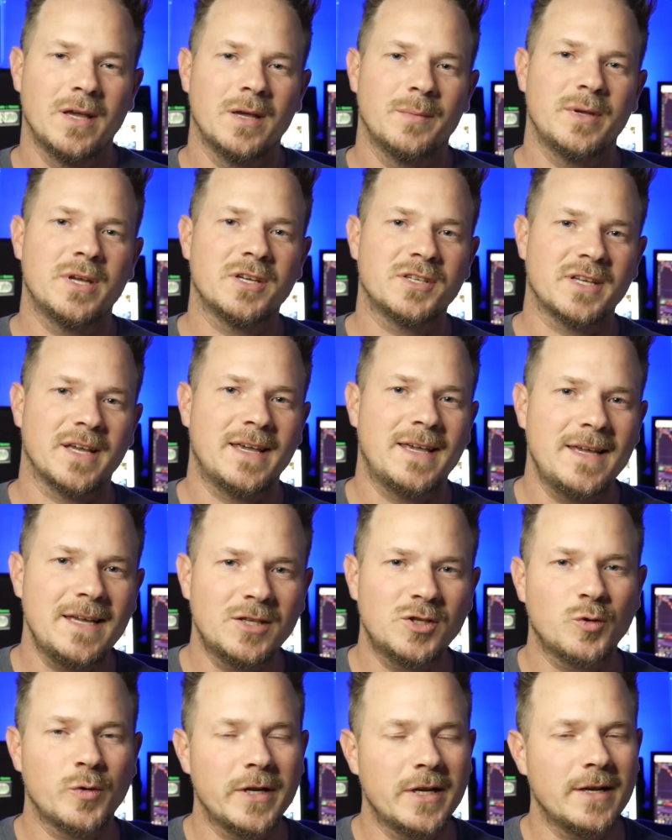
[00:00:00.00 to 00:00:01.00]
because he
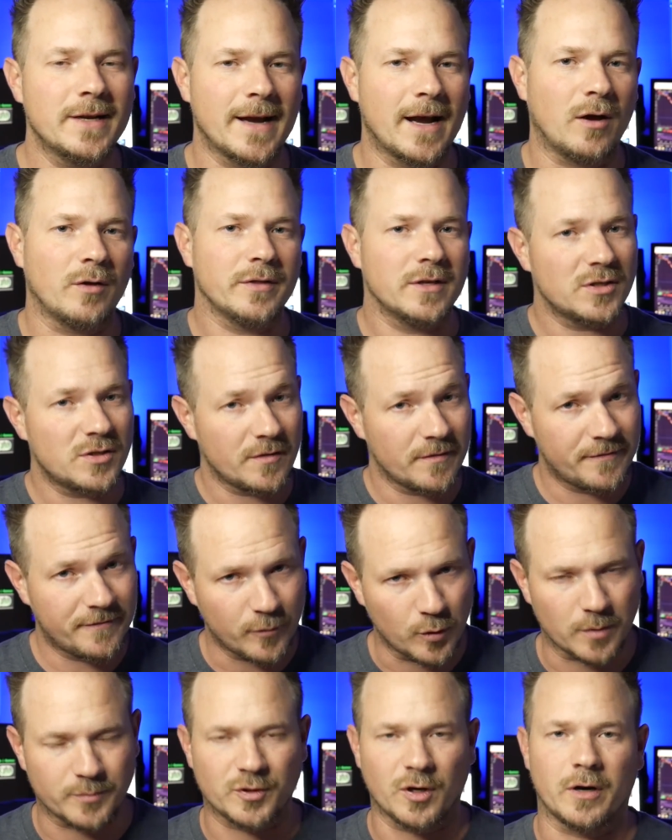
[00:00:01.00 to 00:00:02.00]
tweeted out this
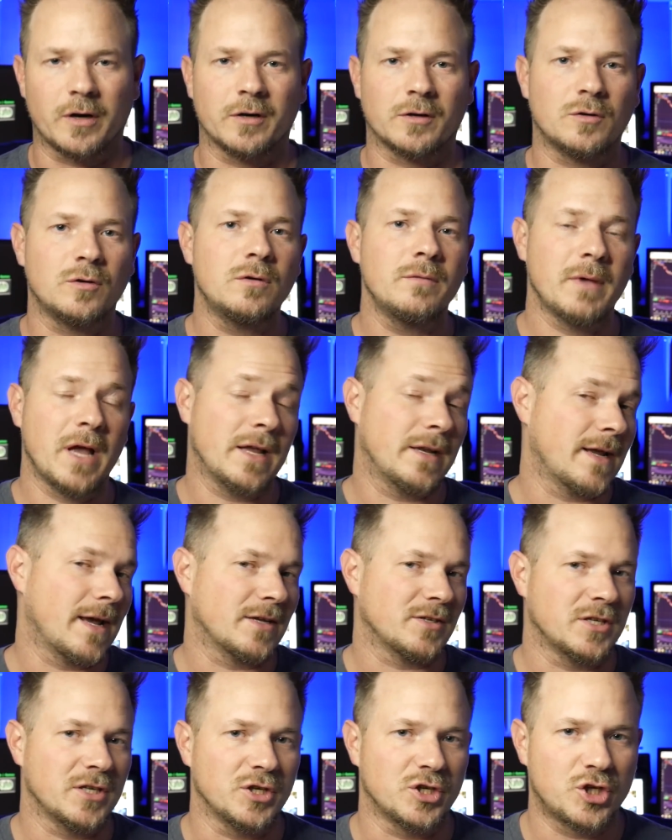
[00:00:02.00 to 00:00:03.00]
Forbes article, and
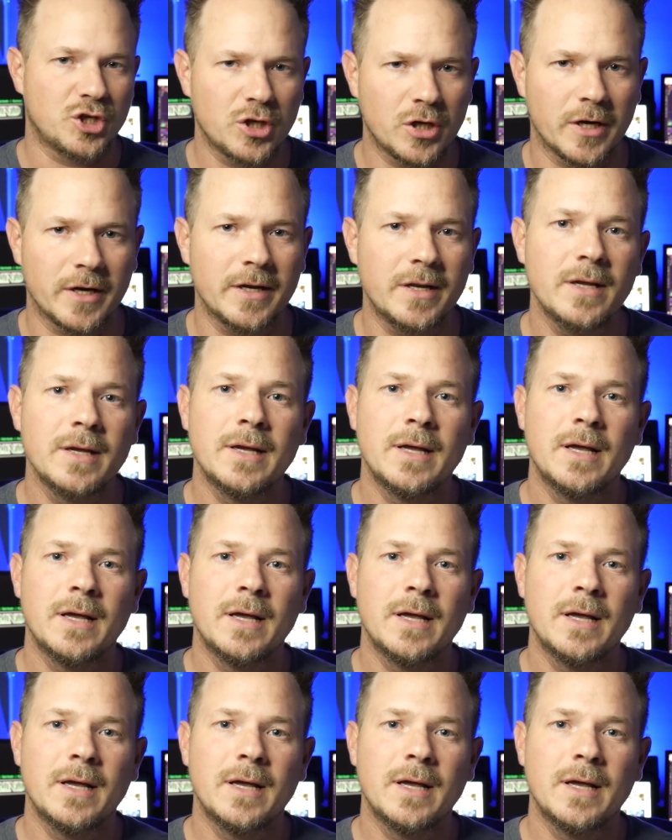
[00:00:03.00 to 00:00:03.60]
as he should.